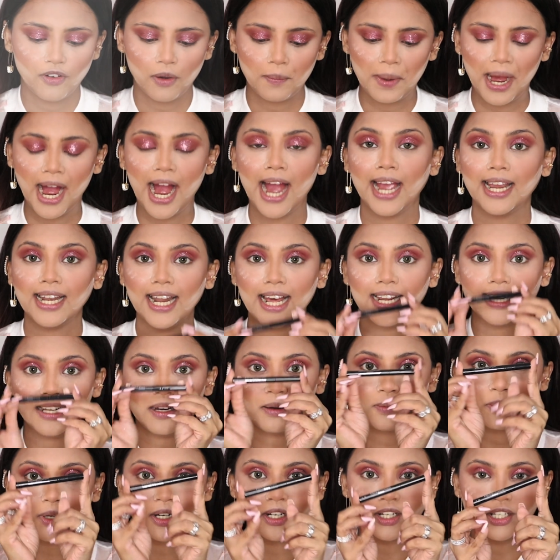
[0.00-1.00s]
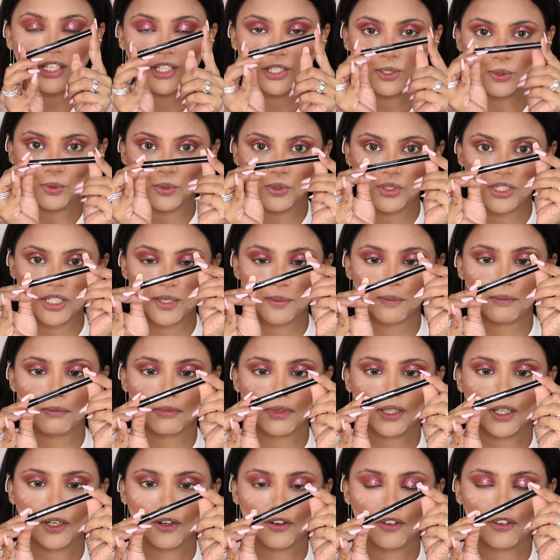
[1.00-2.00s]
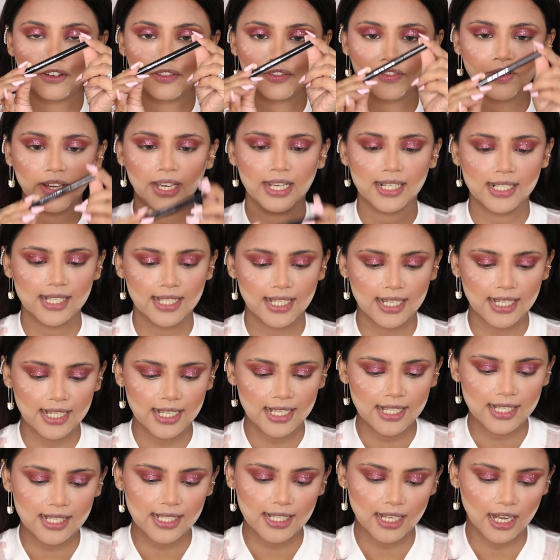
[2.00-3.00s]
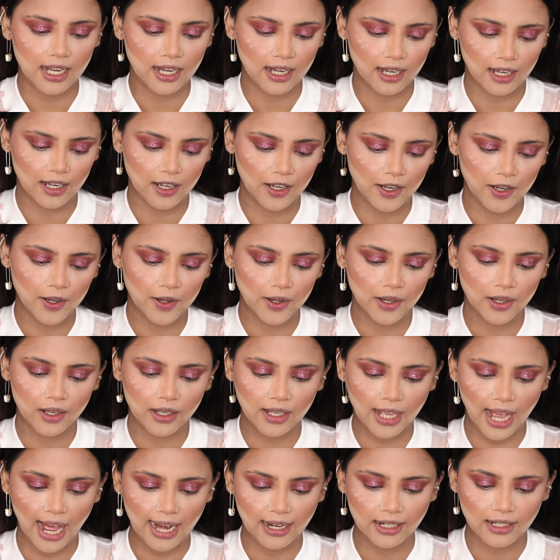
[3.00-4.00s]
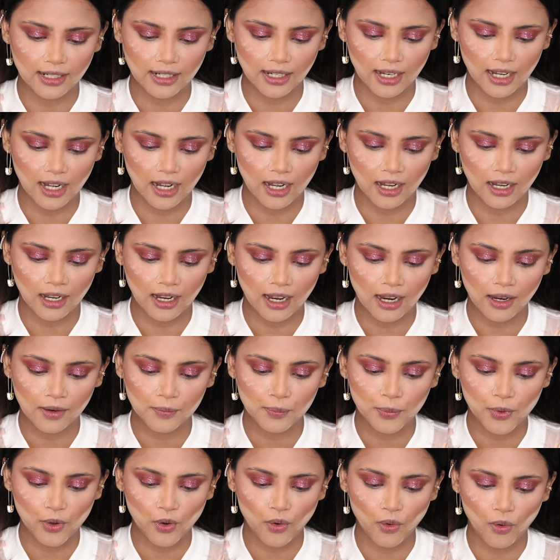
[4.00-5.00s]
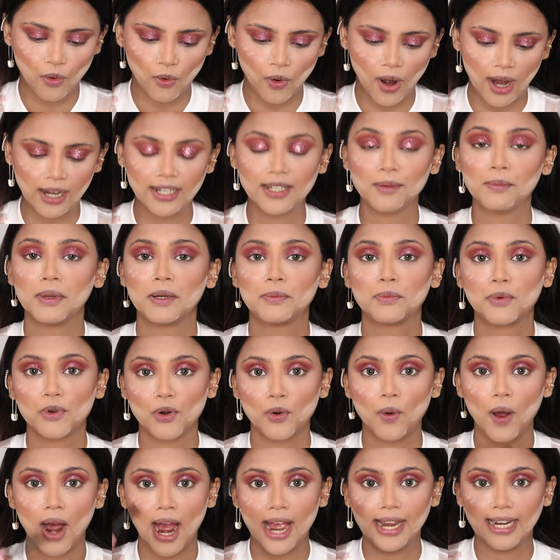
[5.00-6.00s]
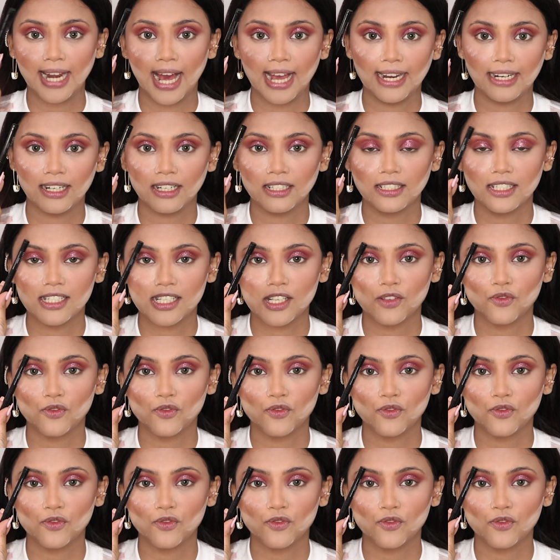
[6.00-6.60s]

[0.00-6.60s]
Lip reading: eyeliner, I'm gonna use the Faces Canada Ultimate Pro eyeliner. This is one